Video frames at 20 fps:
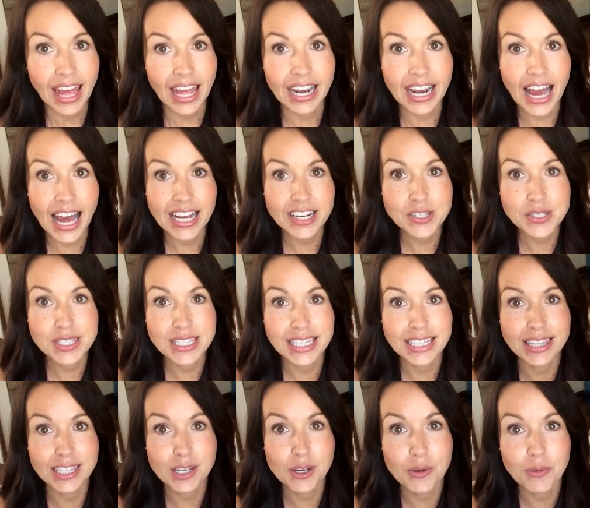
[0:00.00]
And I just
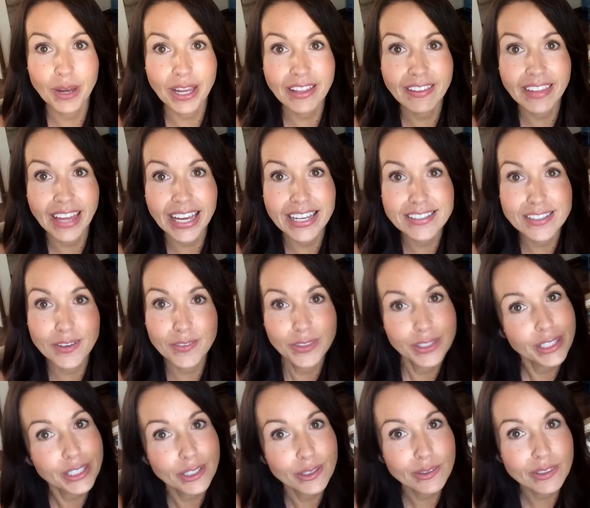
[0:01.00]
think the quail eggs are
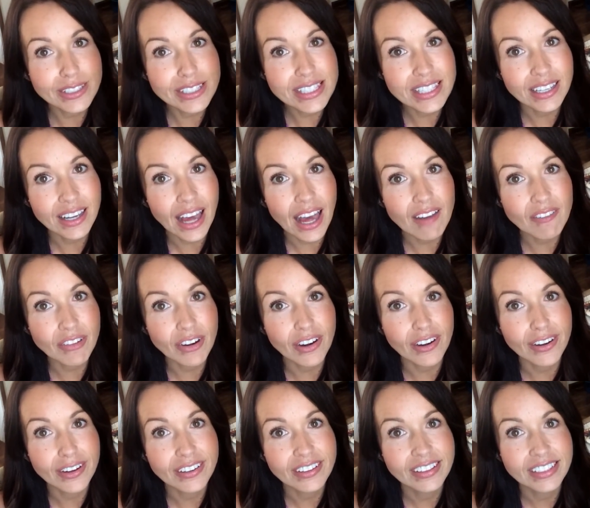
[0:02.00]
the cutest thing
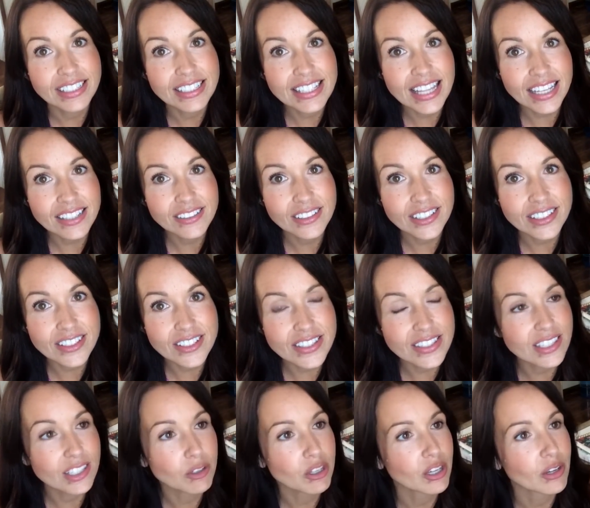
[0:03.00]
ever. Is that not
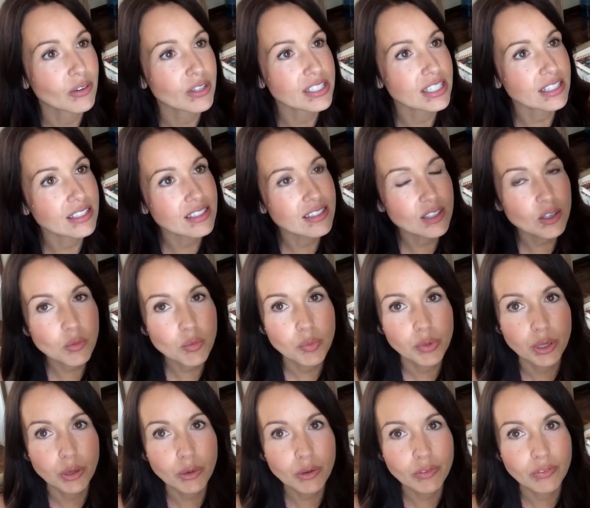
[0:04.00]
just the cutest? It's so
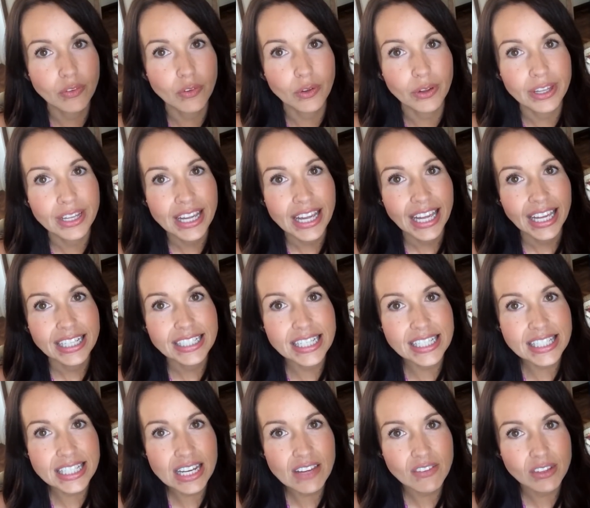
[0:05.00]
beautiful. It
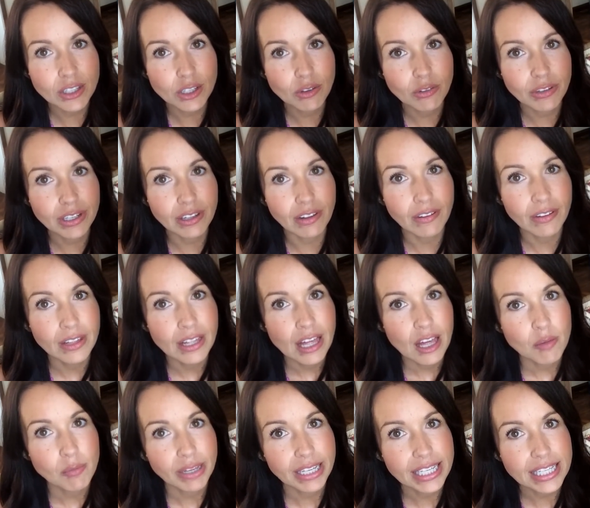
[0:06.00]
doesn't even look real.
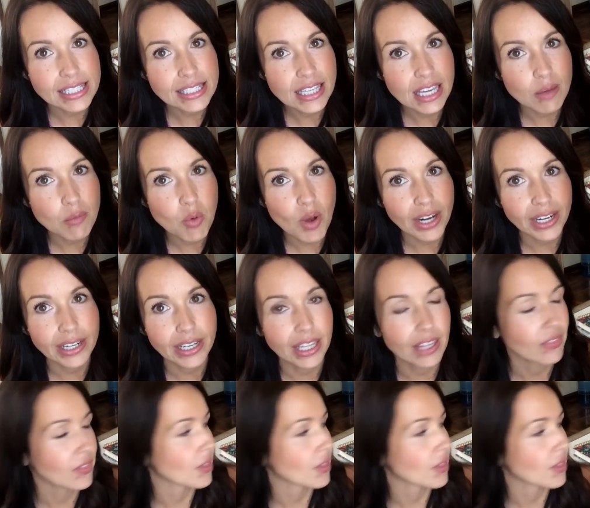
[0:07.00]
And my kids keep wanting to